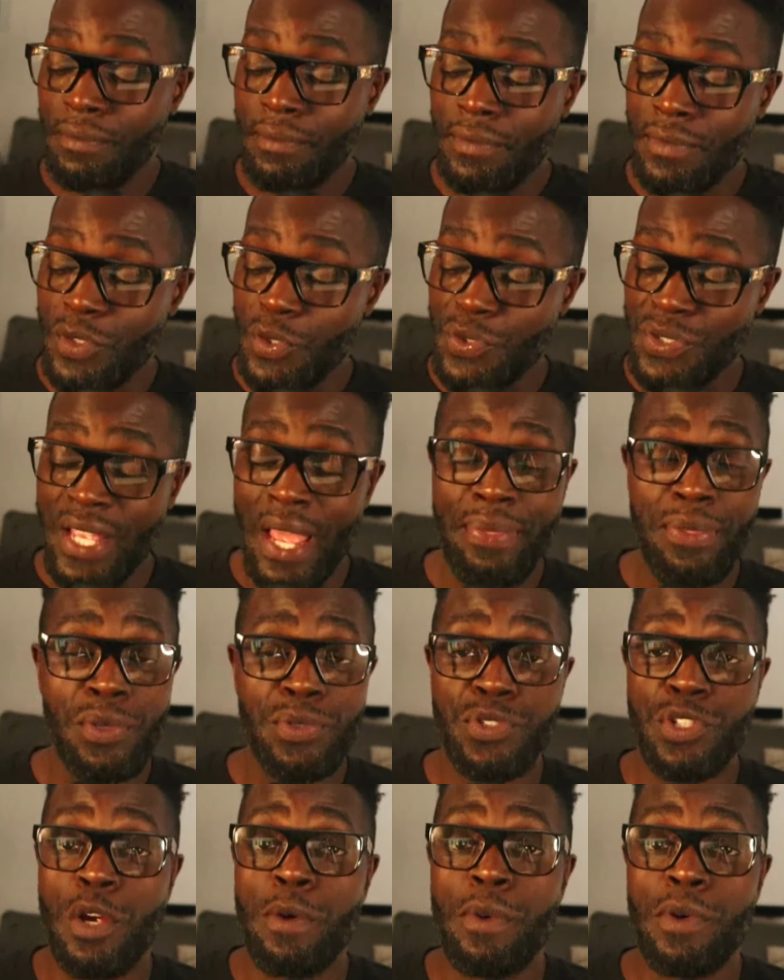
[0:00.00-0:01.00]
You slap those
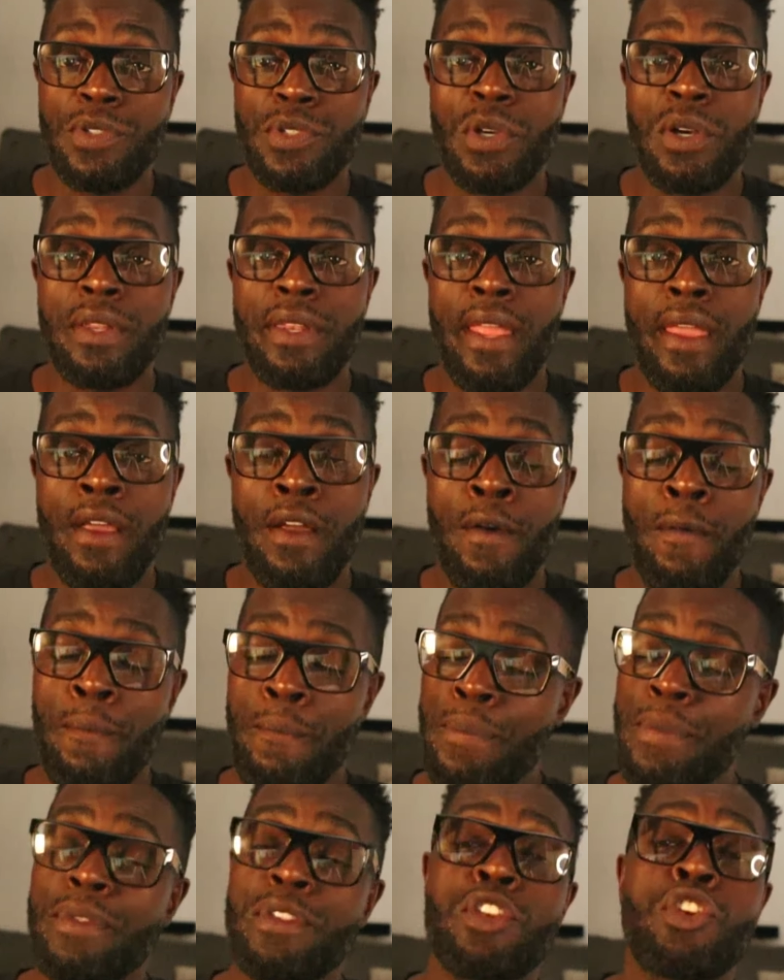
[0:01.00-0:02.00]
turbos on now,
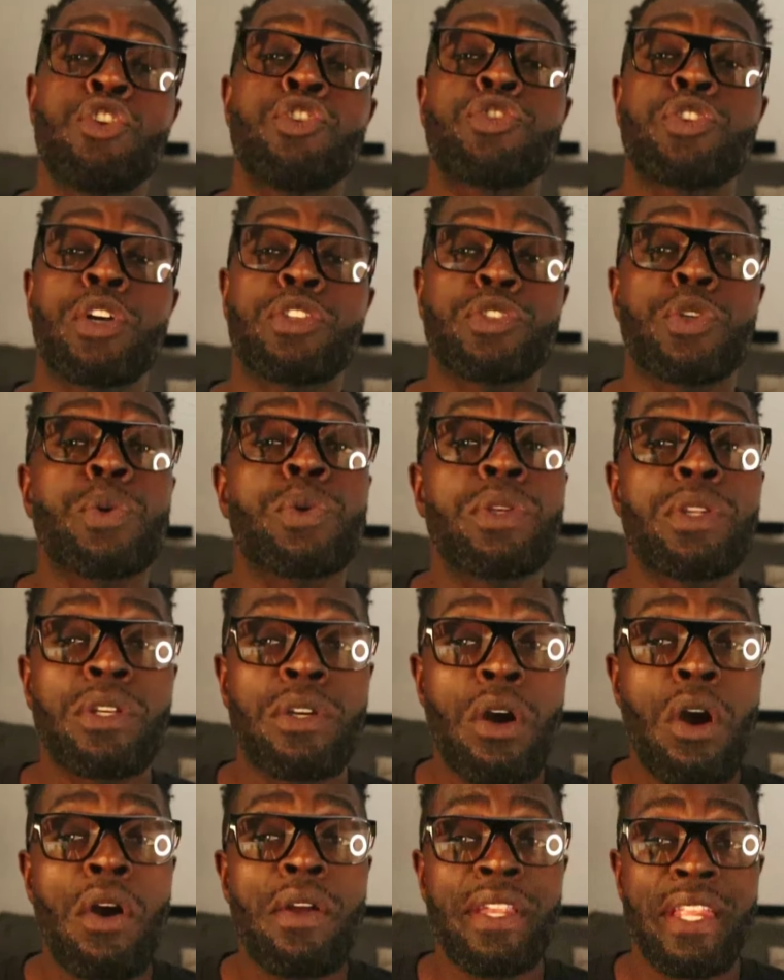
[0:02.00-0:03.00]
you start tuning the
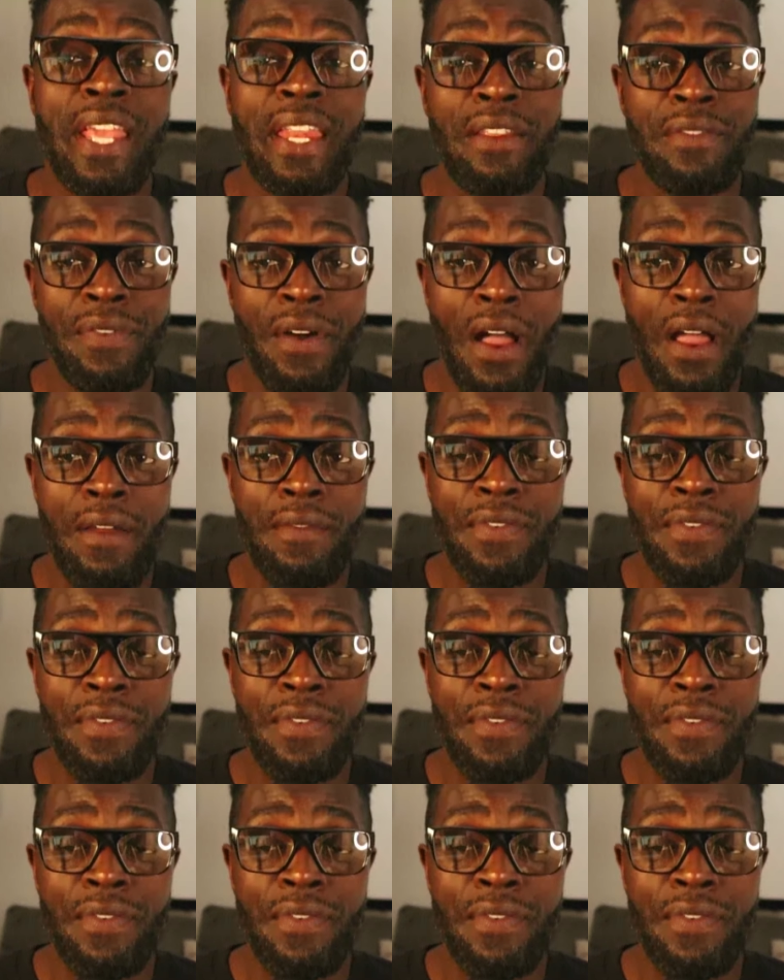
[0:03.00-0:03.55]
car in the 85.